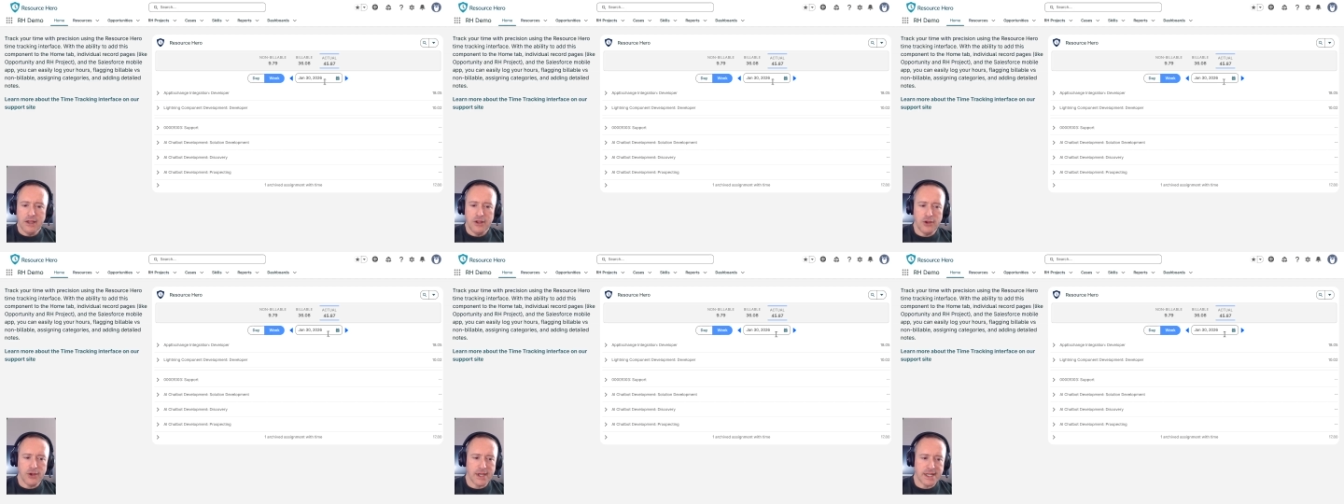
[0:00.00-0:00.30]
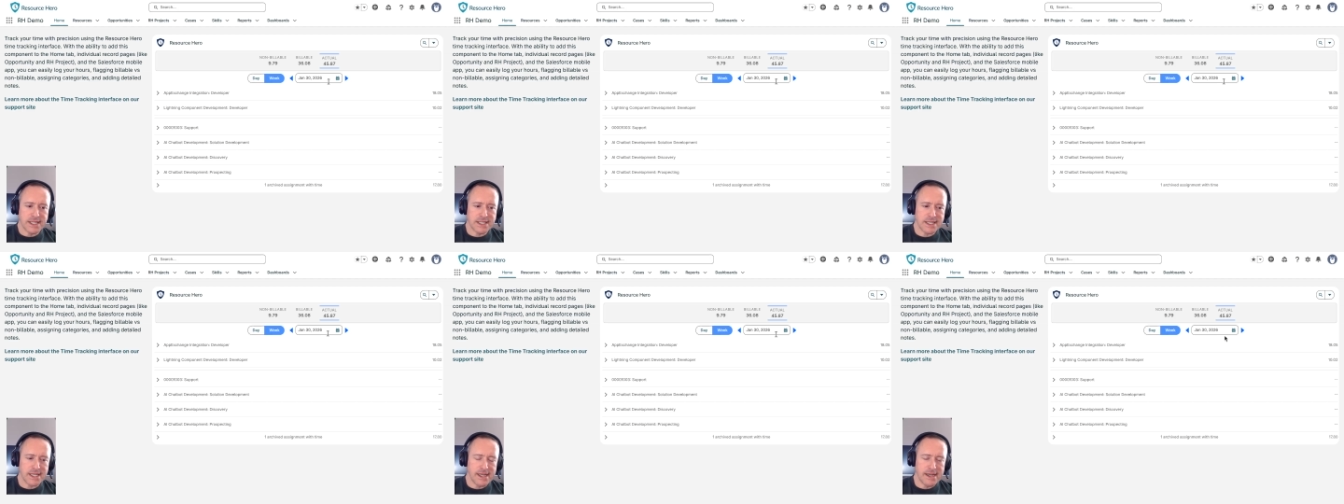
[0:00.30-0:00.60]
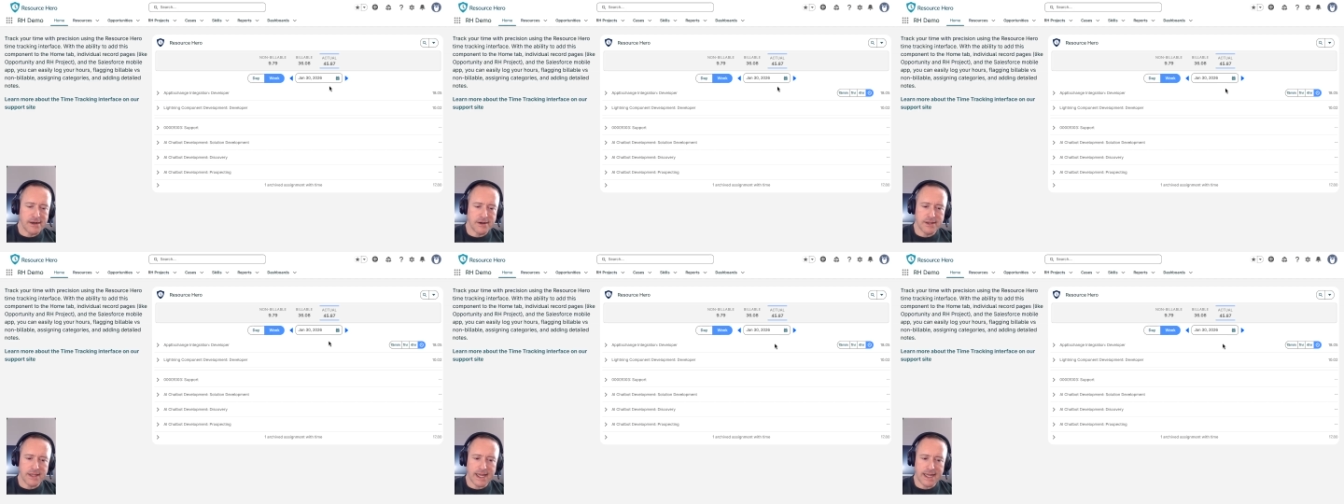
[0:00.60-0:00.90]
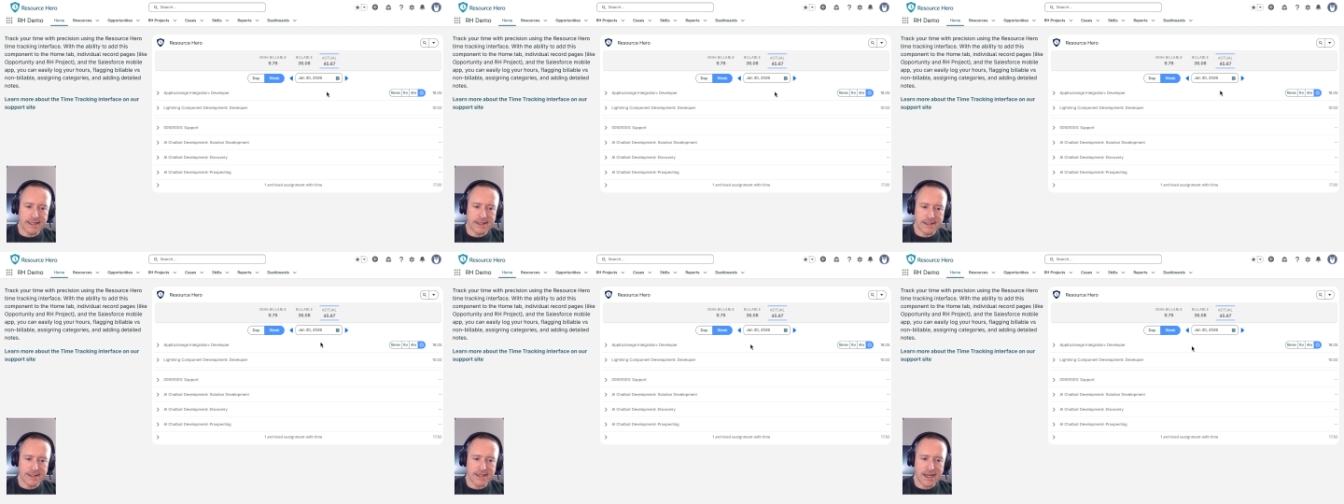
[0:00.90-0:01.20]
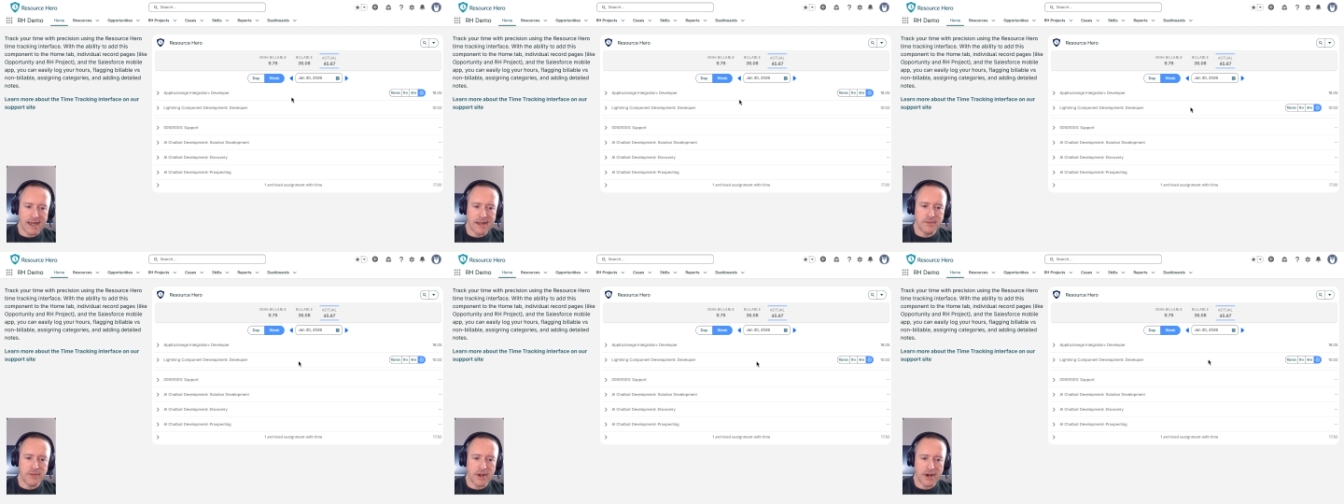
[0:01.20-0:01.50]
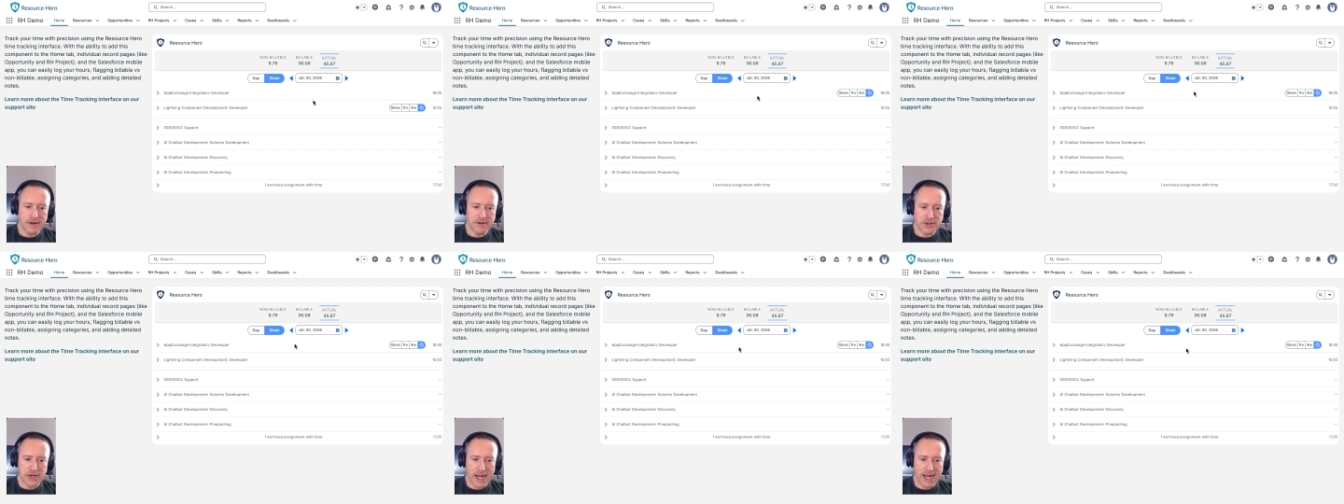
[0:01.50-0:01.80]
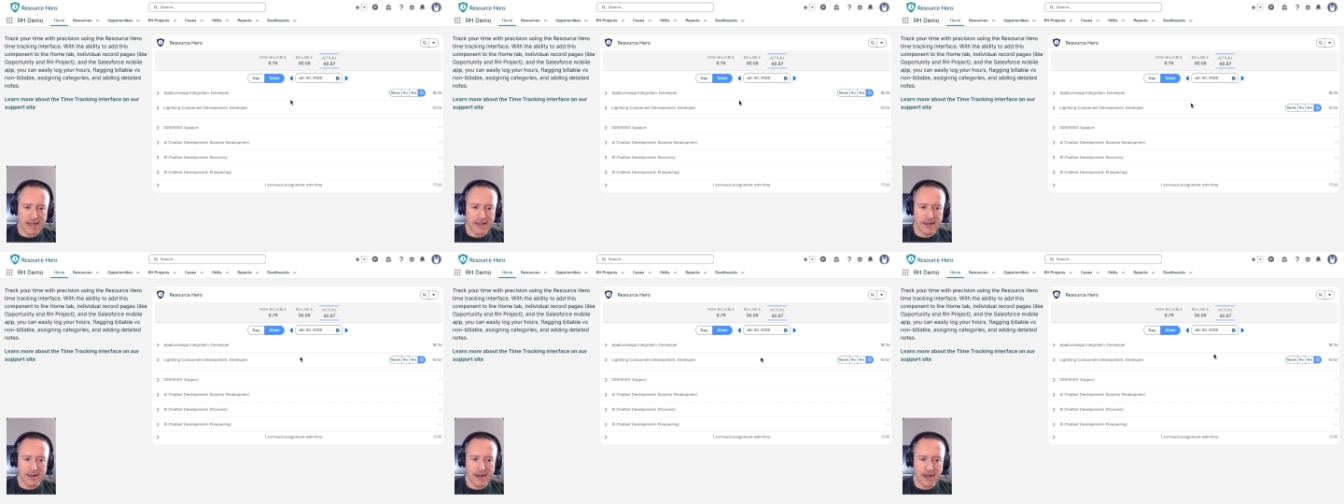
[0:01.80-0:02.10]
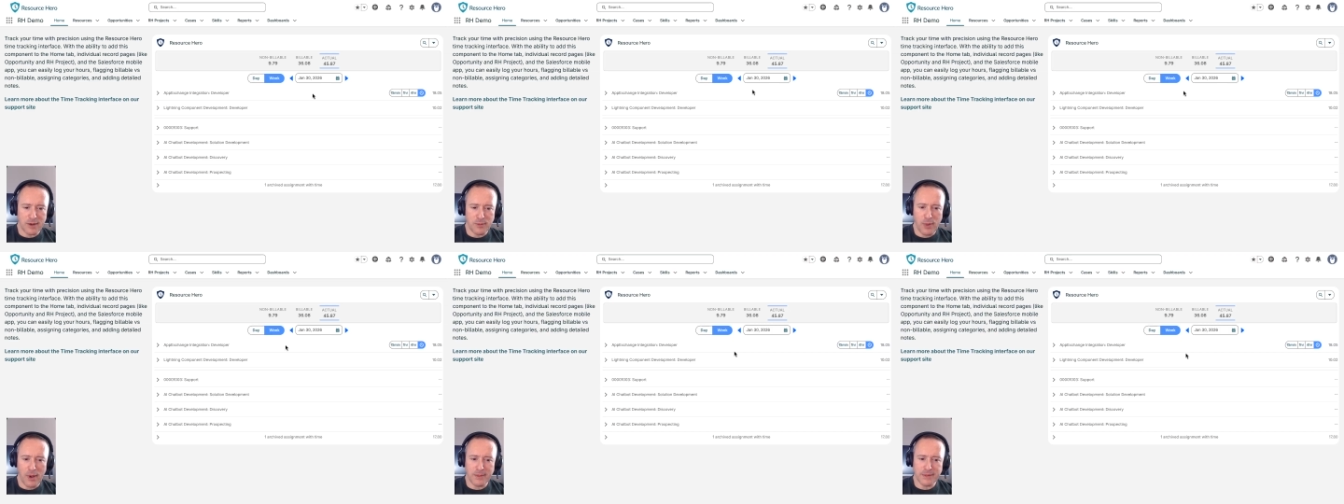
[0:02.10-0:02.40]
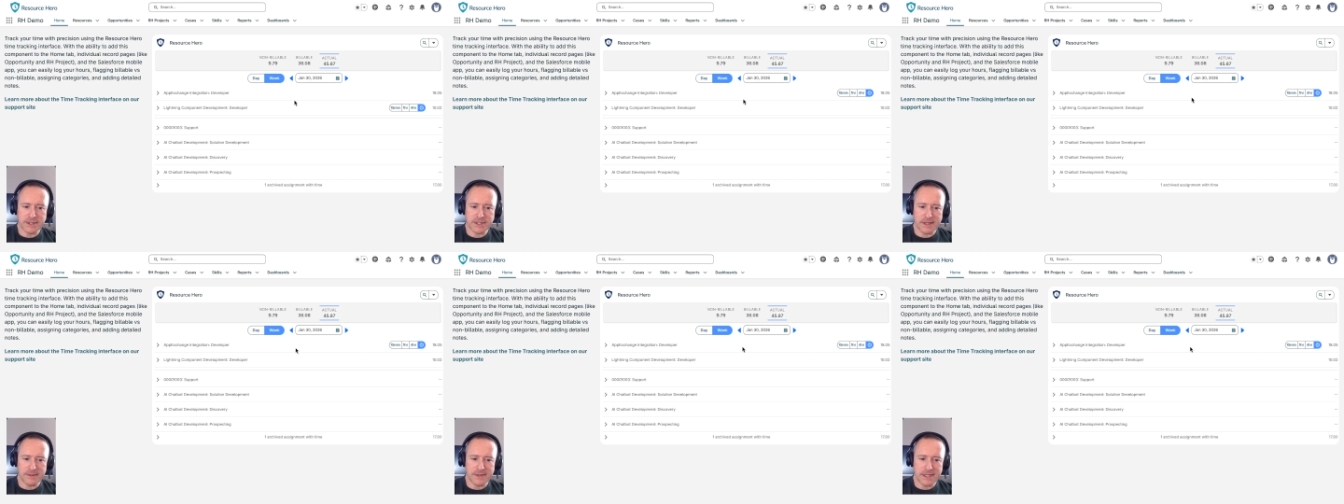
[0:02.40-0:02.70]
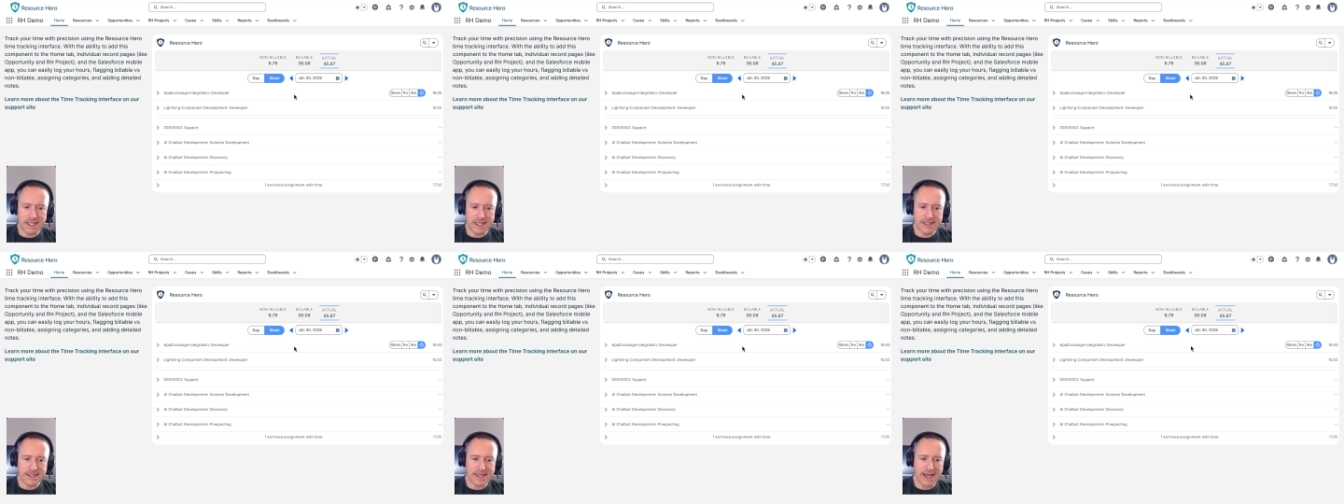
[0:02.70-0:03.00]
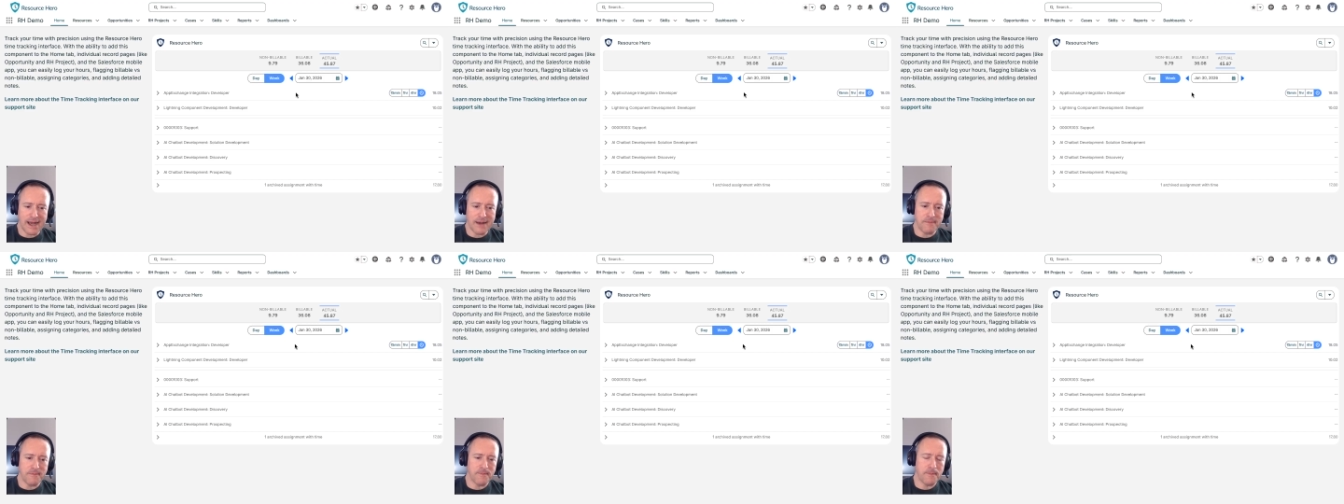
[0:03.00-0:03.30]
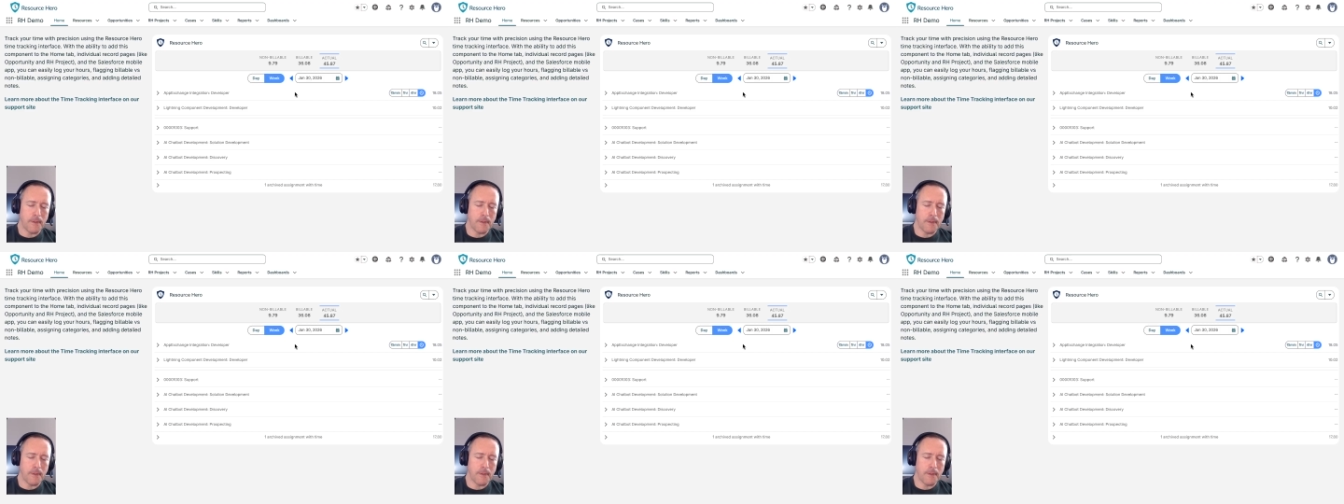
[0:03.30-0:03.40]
you can see here that the time that I tracked kind of bubbles up to the top.